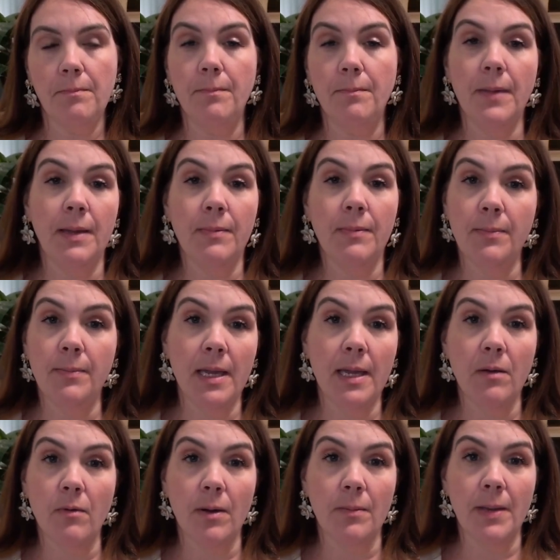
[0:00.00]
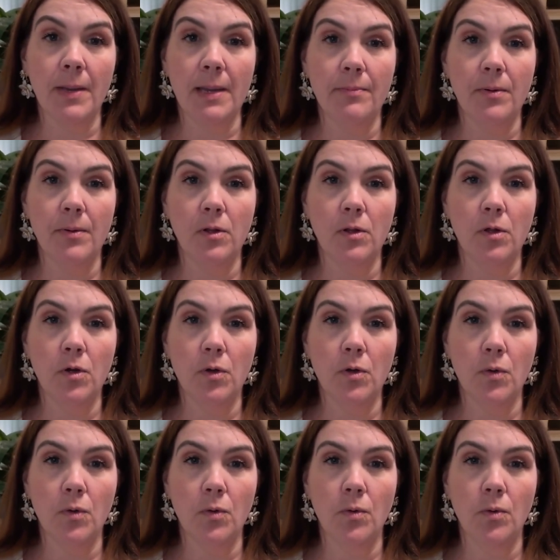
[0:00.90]
maybe being around people
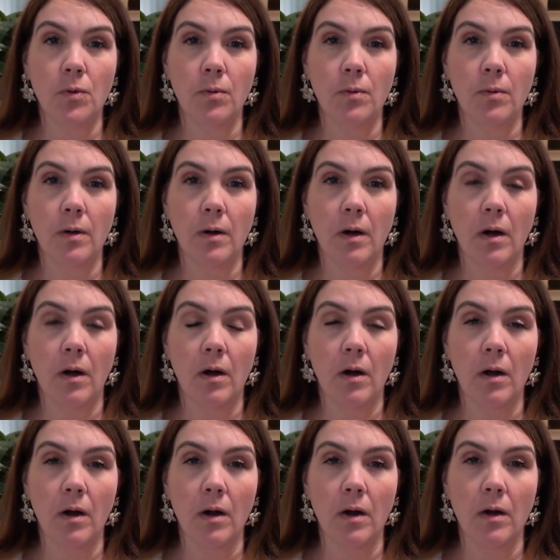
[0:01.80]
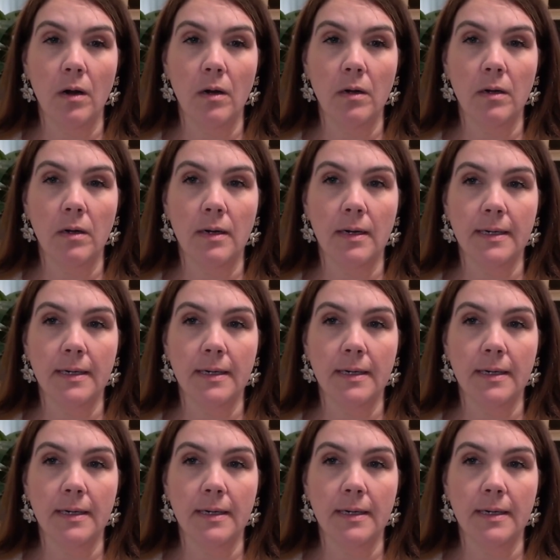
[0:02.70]
who are